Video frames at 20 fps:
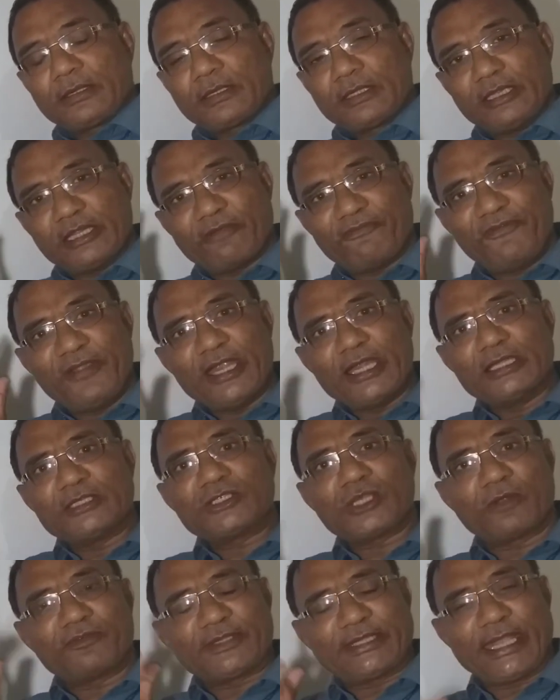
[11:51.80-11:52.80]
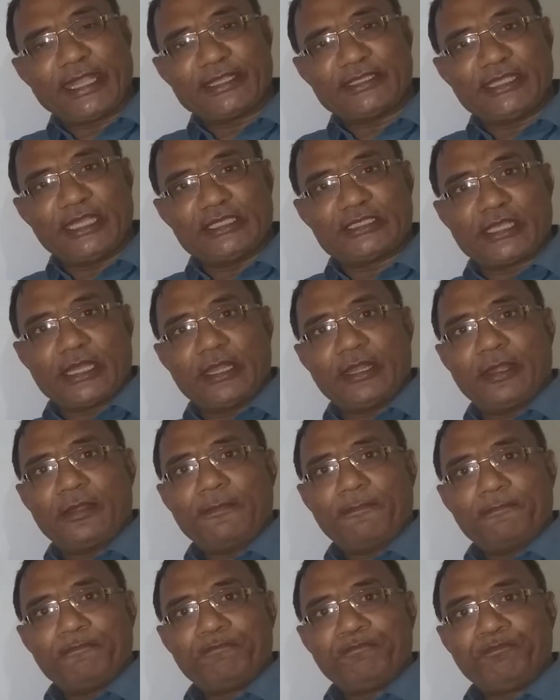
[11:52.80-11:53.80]
the fields of
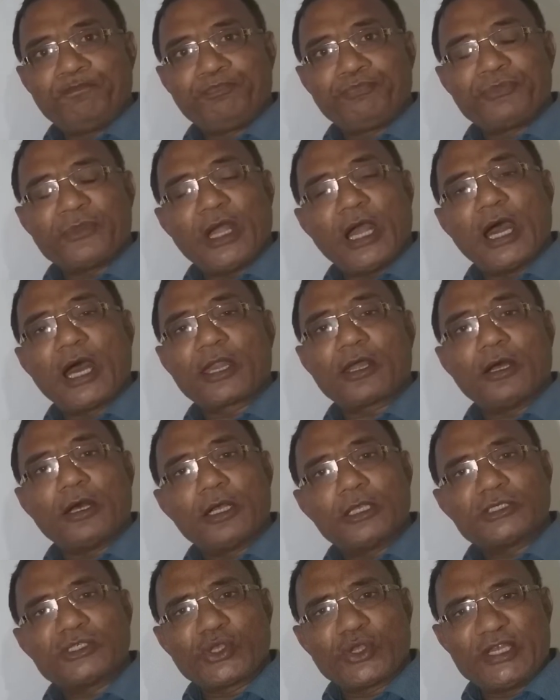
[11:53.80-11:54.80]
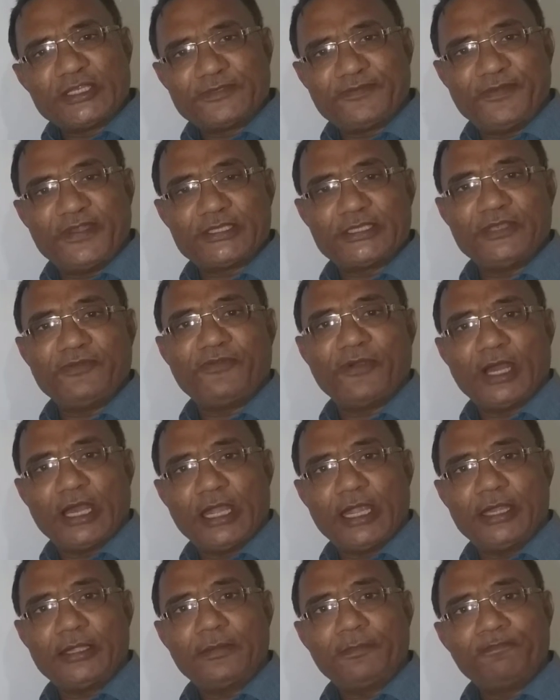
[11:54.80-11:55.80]
taxation are also
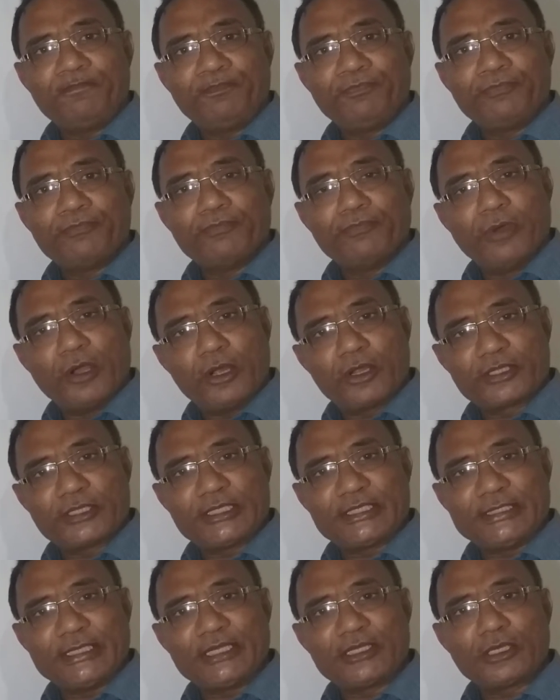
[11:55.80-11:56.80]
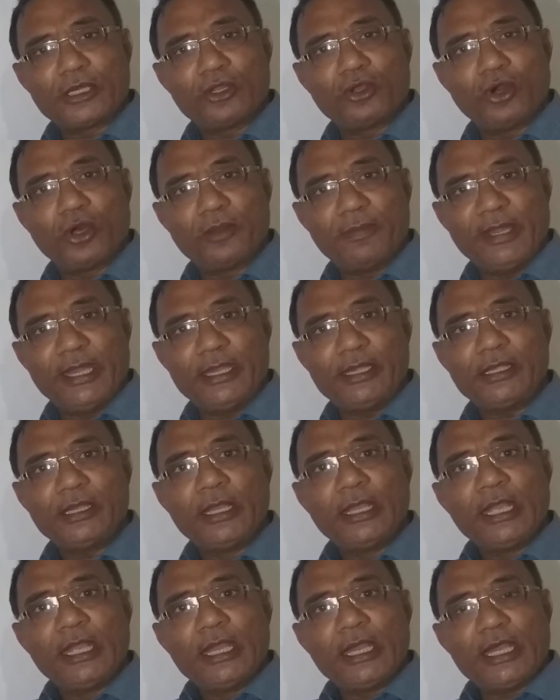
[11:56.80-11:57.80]
specified for the central government
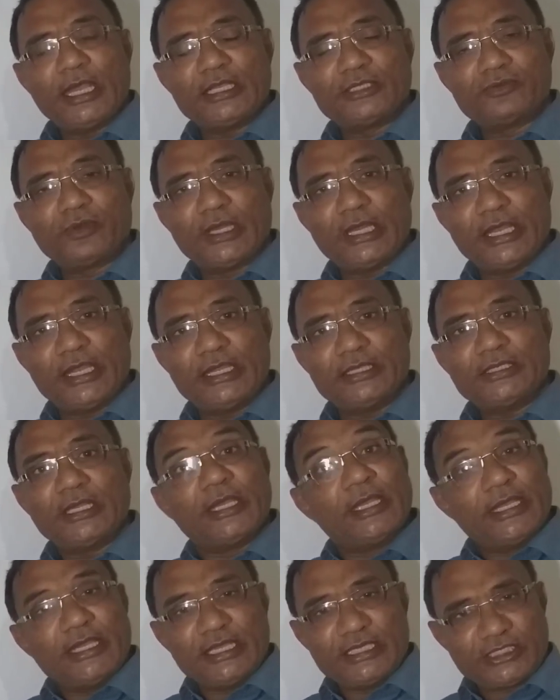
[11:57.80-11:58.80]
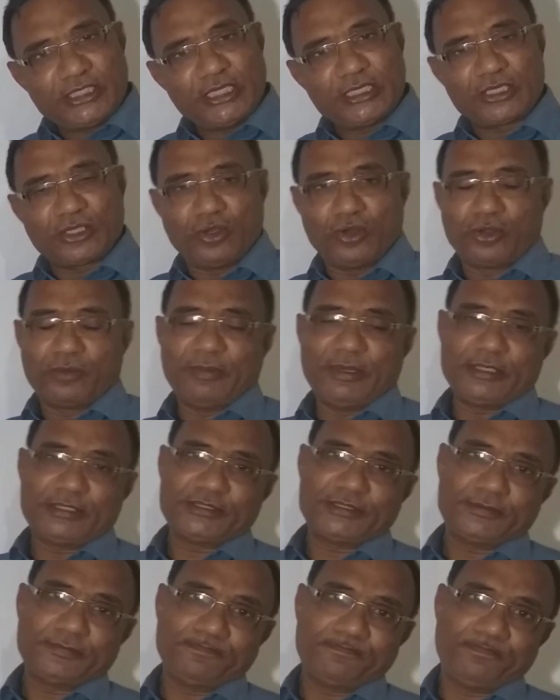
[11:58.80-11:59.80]
as well as state
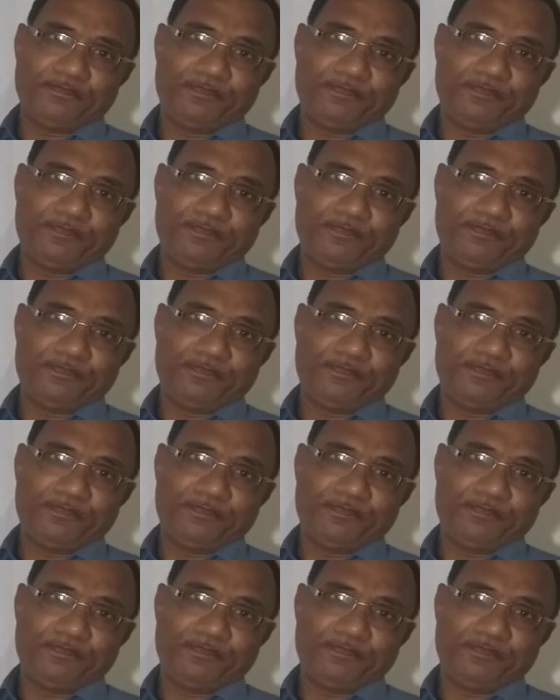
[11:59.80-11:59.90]
governments.